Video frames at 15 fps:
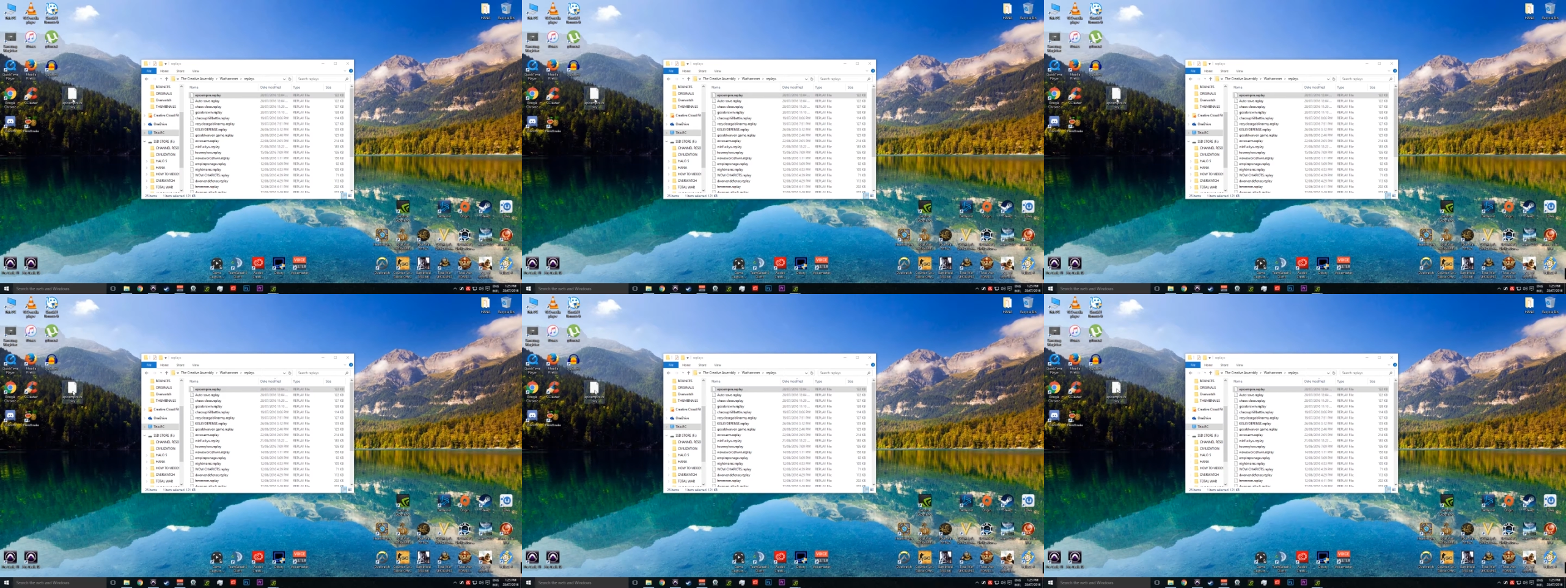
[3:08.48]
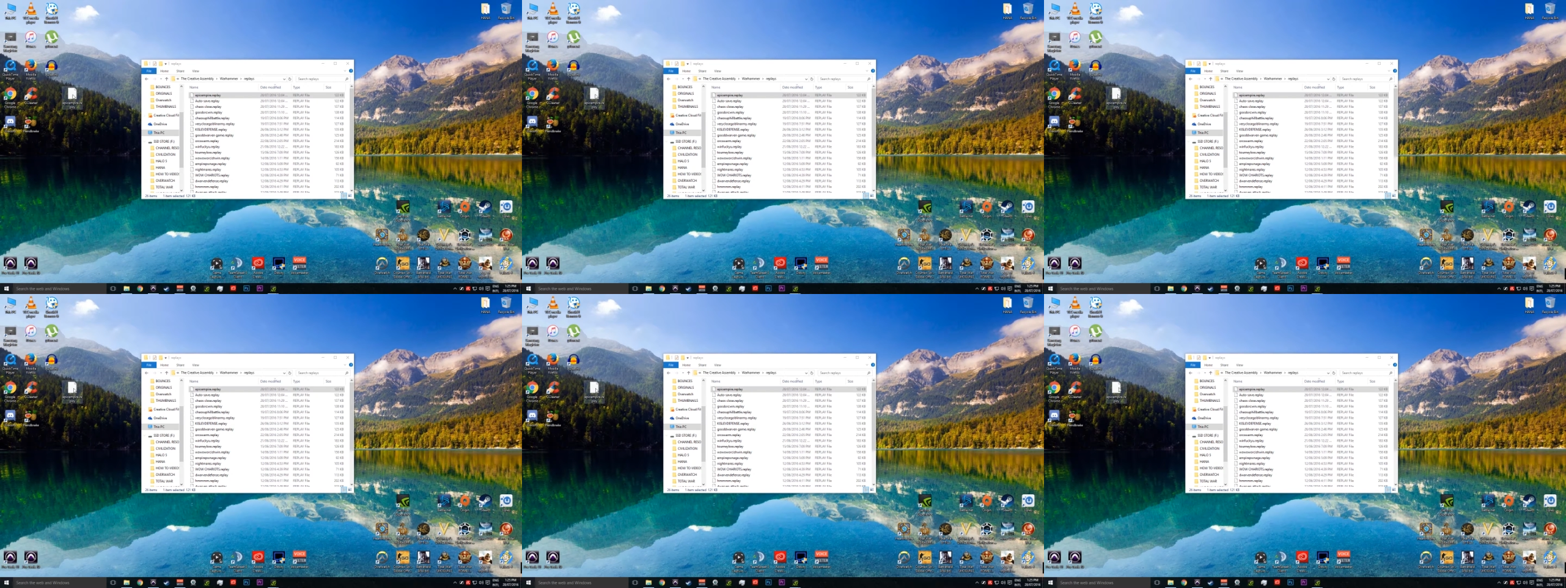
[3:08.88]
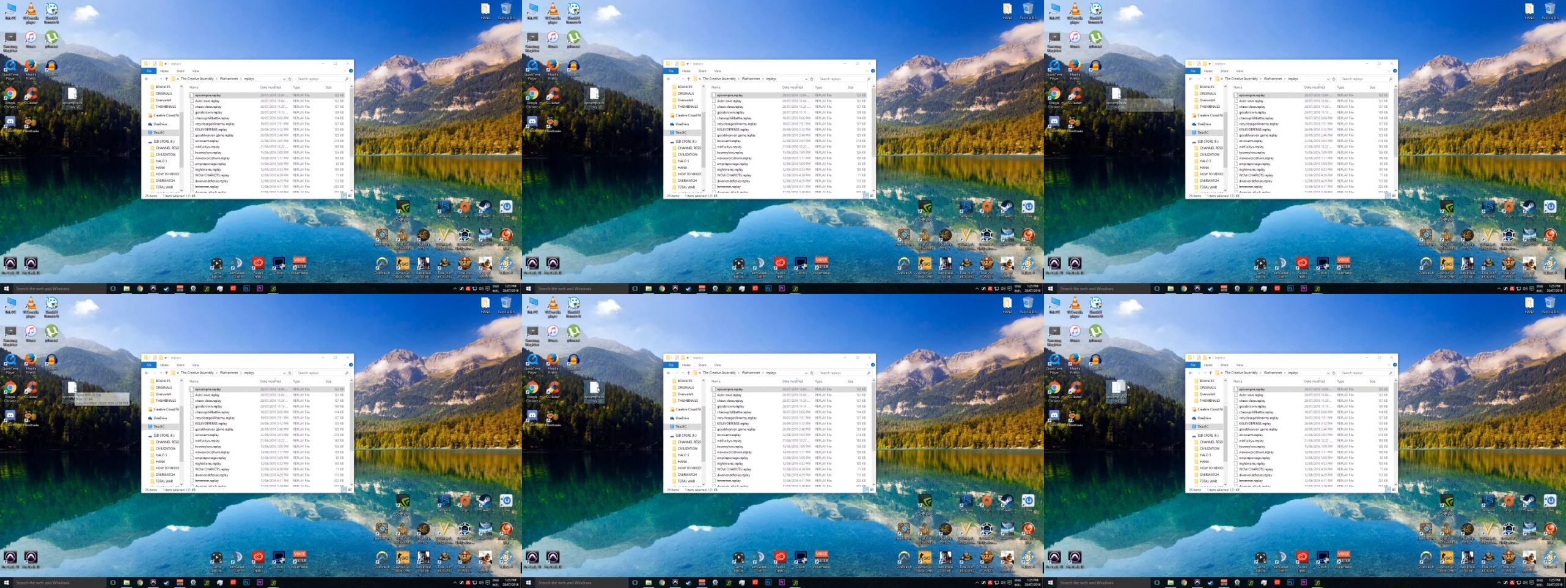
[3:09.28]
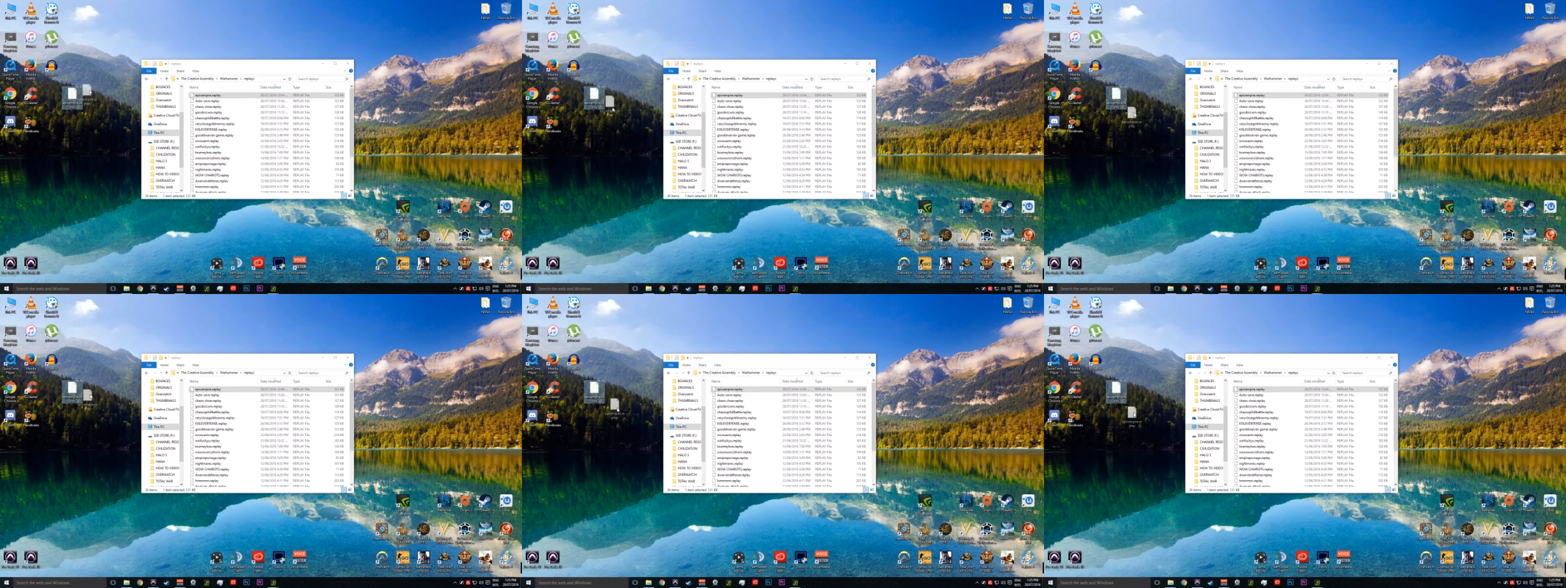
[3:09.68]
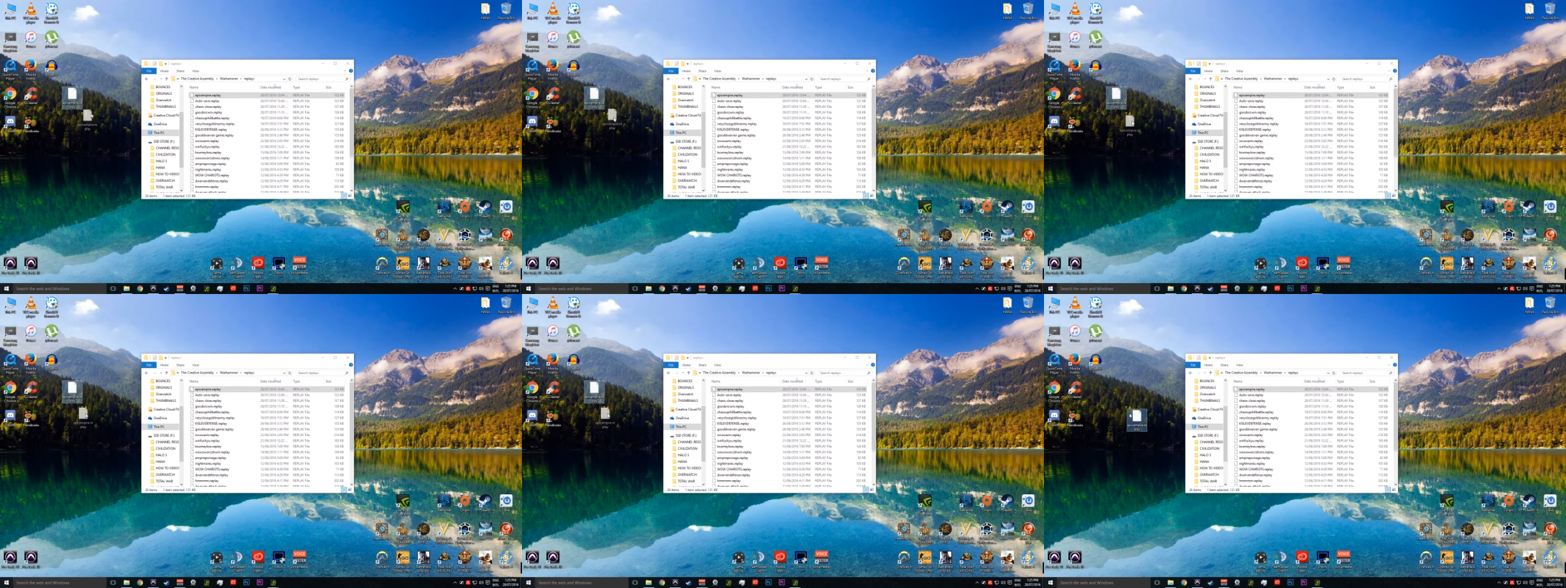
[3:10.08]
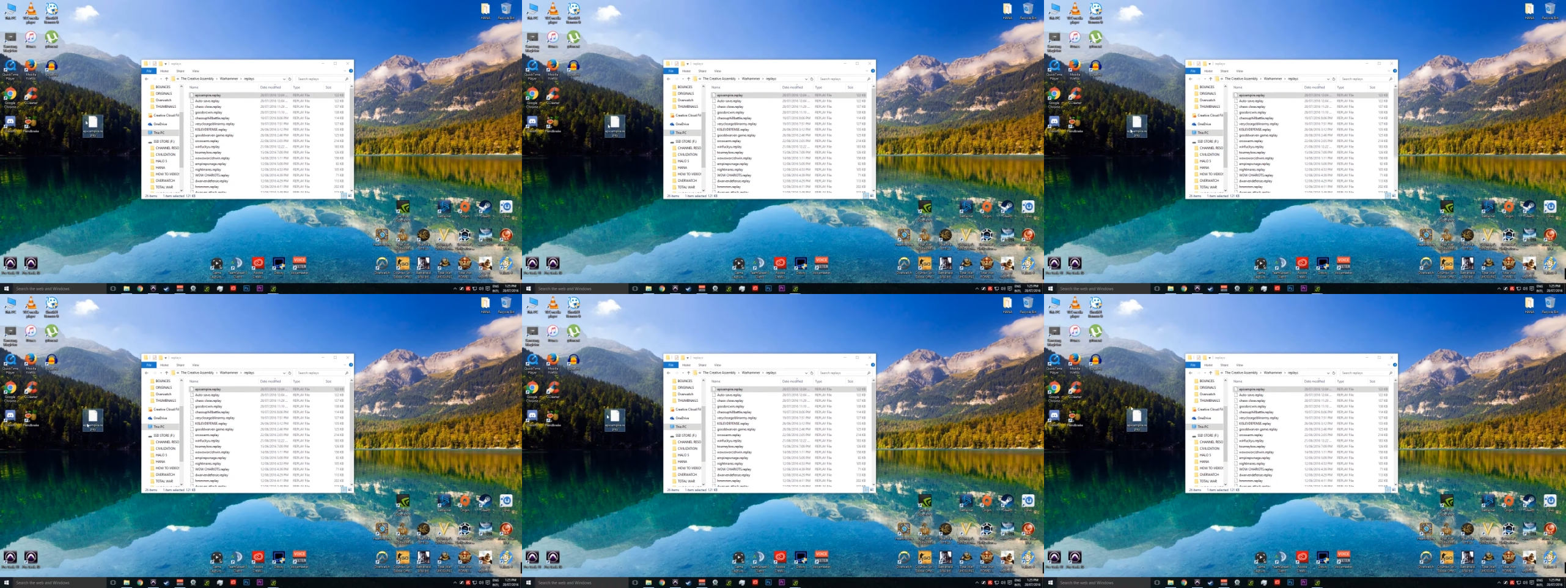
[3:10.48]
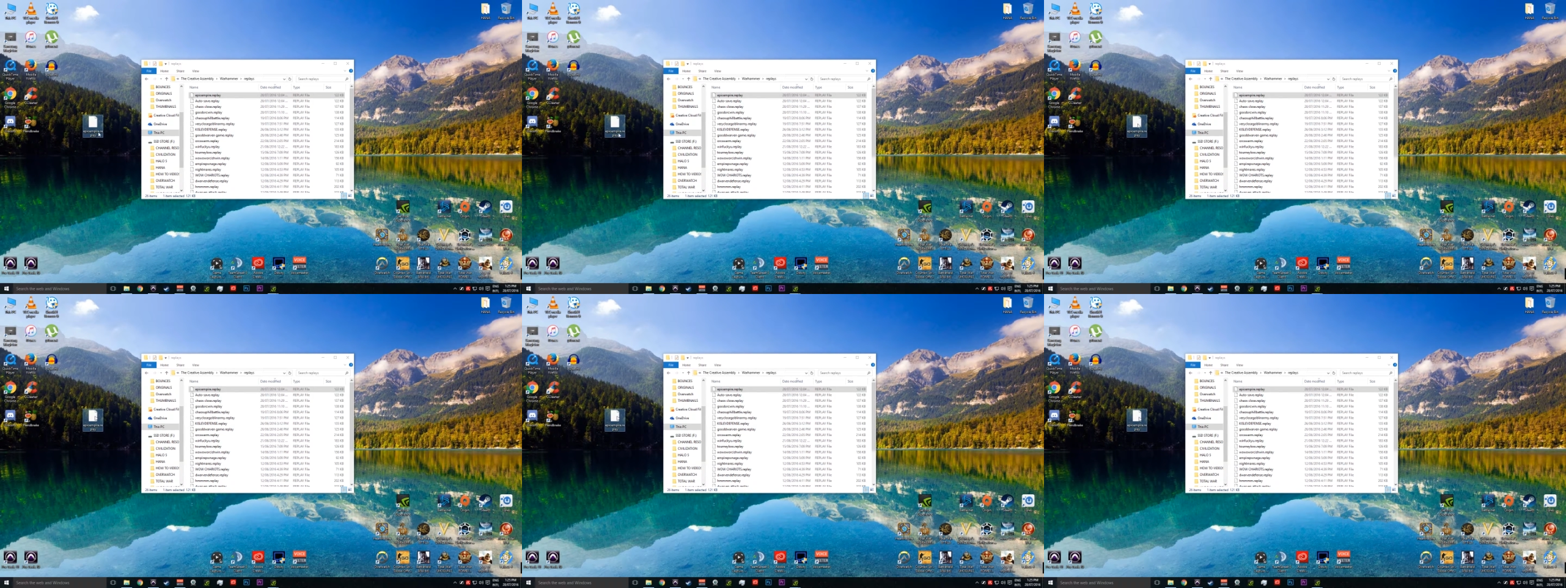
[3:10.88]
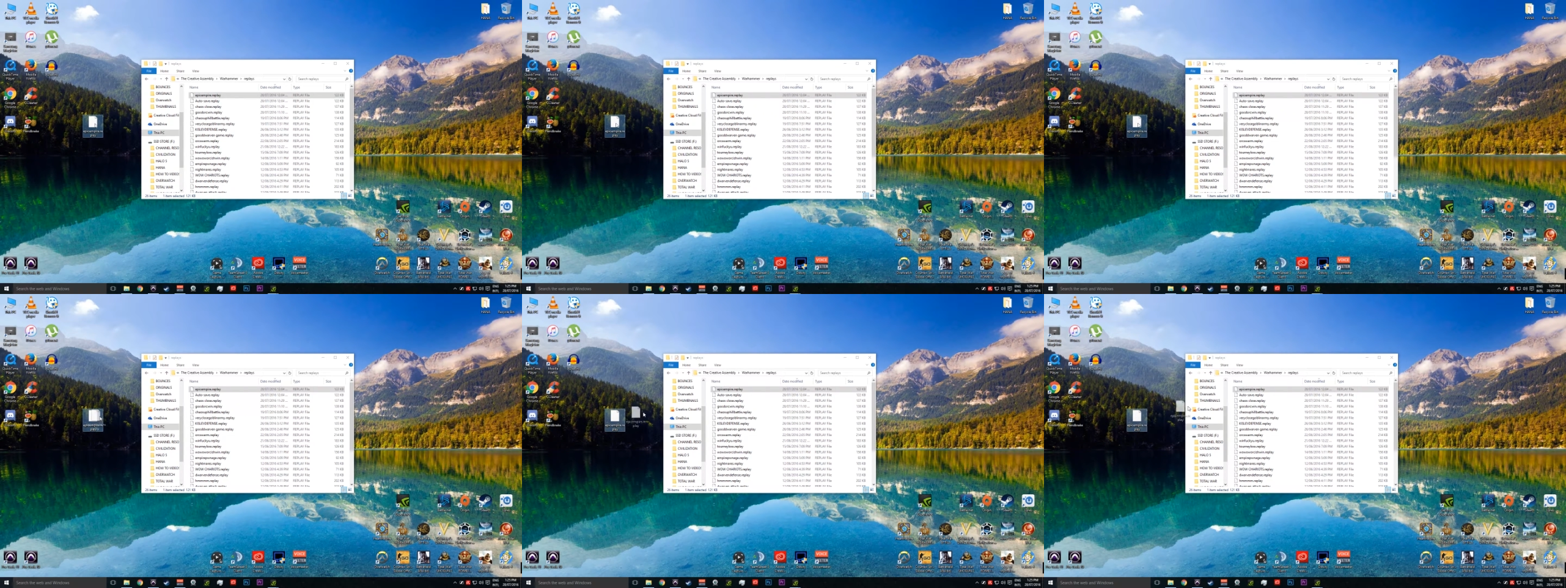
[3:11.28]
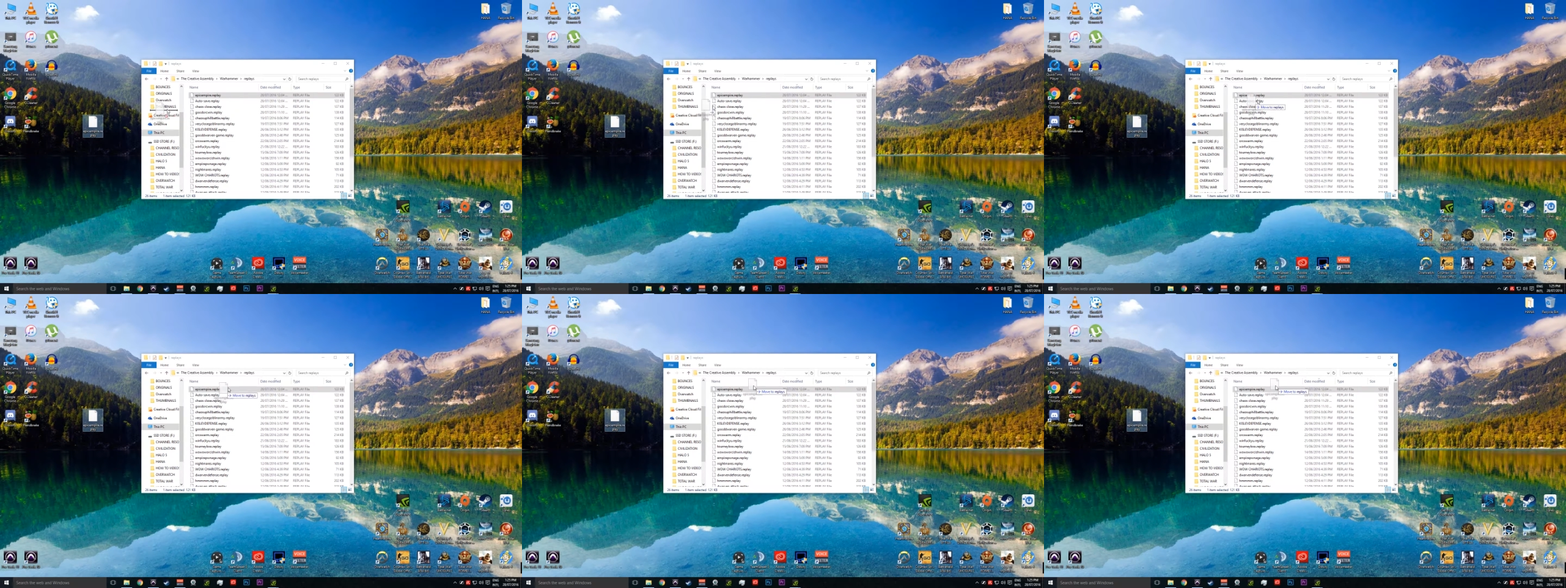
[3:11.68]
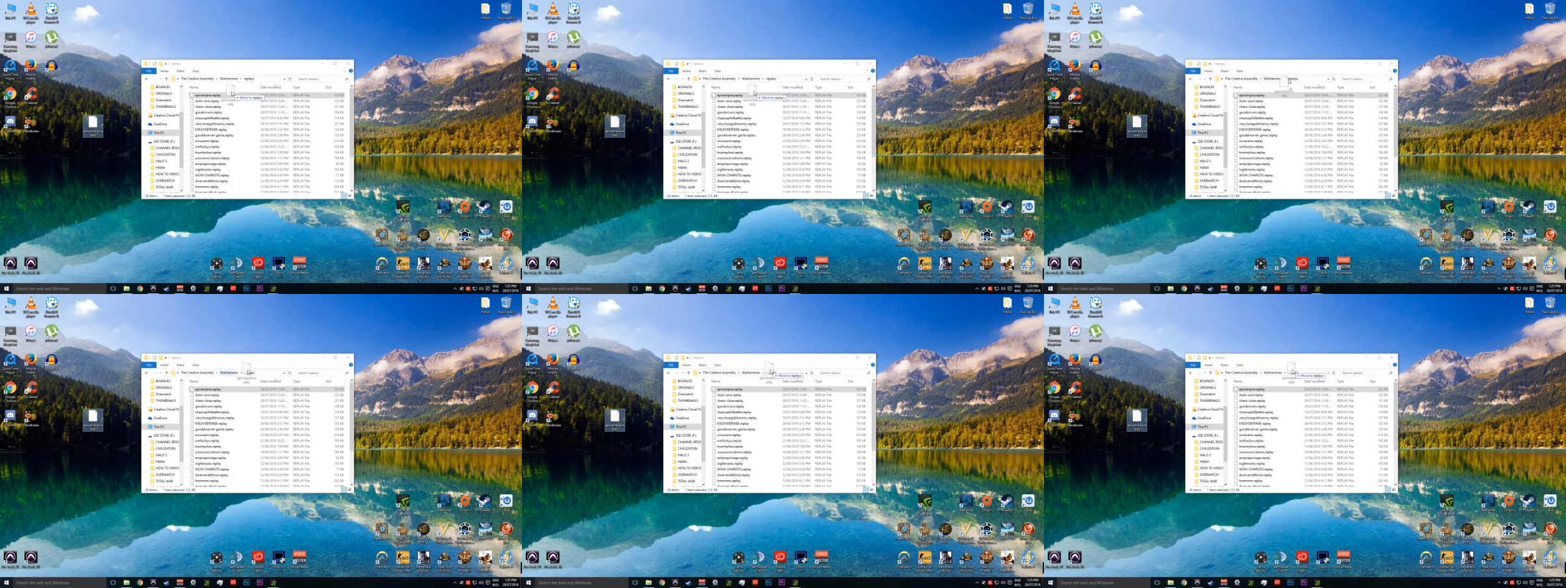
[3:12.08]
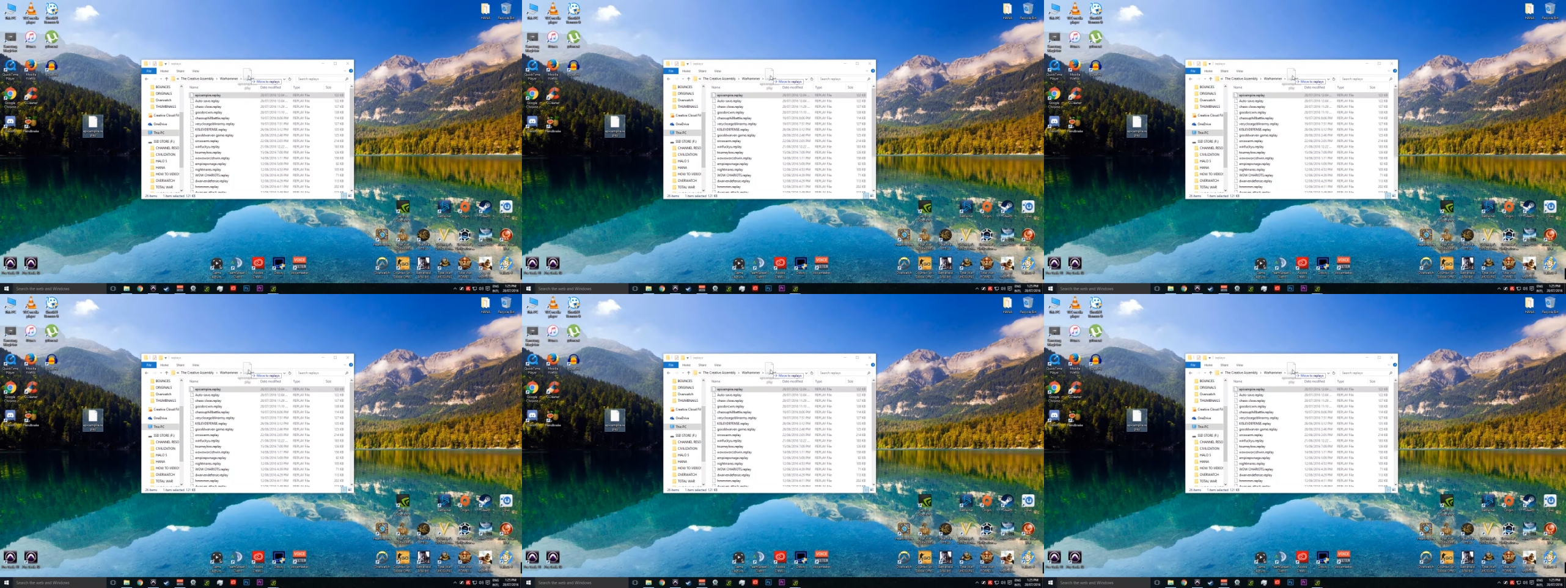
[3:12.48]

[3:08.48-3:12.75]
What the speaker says: (no speaker visible)